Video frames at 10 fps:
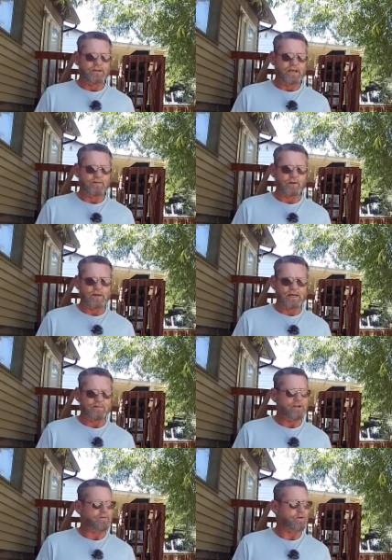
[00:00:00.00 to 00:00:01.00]
even though I
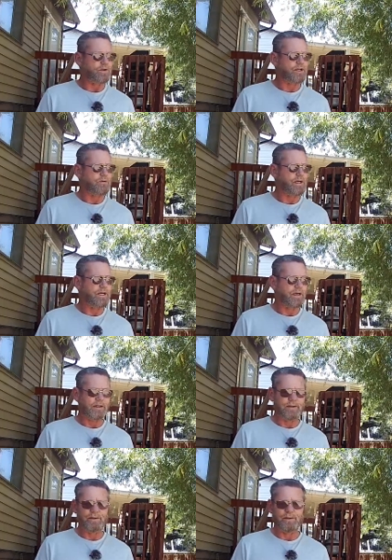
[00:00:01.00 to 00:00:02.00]
have difficulty
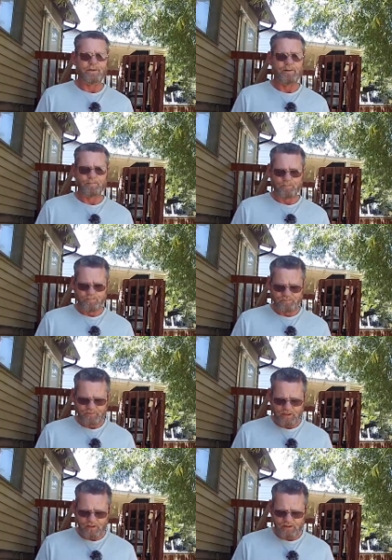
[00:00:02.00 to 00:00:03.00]
reading,
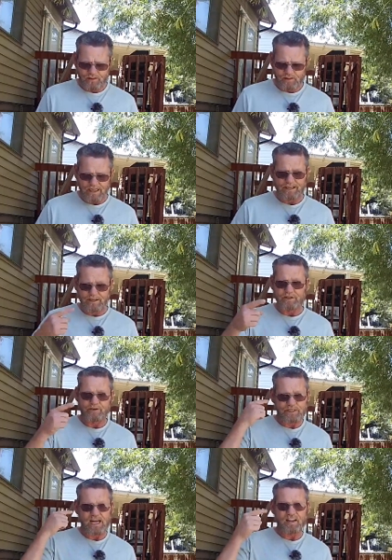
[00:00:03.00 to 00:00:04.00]
I can
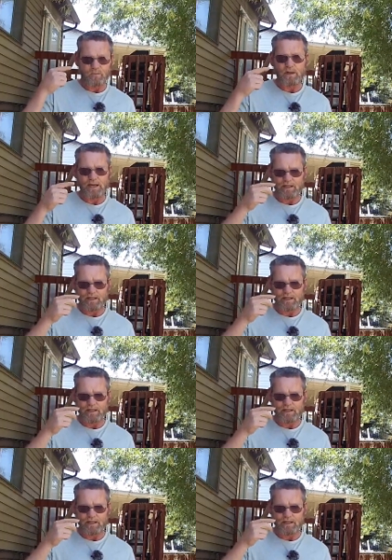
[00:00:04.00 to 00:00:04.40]
understand what I